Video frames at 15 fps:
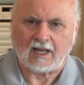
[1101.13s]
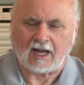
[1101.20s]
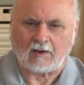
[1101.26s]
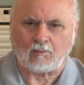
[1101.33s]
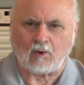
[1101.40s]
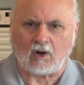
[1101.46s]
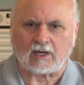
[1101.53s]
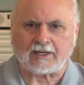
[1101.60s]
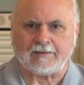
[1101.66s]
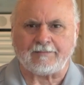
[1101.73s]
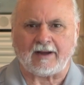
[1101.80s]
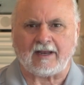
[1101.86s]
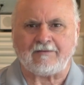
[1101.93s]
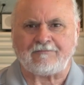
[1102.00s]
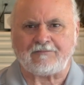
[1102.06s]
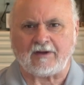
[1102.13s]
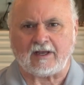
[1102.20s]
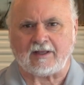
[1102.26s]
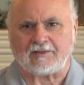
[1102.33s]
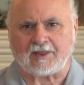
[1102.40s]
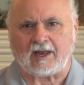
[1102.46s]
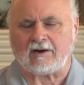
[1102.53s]
I'm walking by
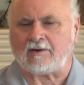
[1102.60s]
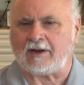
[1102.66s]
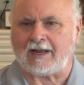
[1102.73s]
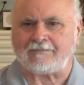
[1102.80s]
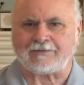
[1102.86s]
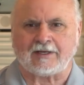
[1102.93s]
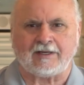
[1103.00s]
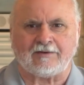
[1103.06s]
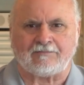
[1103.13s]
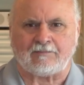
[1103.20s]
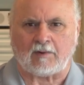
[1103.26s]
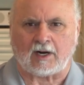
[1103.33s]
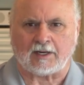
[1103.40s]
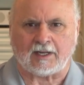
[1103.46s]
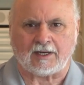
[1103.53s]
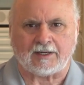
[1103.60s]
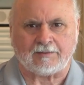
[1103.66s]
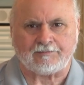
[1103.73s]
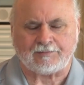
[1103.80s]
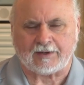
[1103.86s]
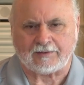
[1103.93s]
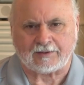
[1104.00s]
faith. I don't have to give money
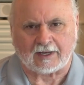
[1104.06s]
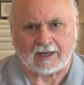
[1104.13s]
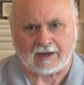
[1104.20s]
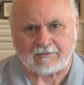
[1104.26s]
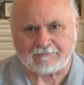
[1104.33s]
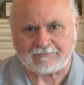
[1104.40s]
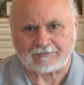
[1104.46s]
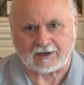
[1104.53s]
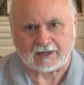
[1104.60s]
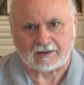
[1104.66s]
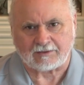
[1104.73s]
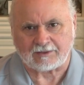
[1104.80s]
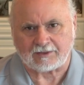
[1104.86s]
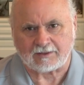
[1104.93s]
to have faith.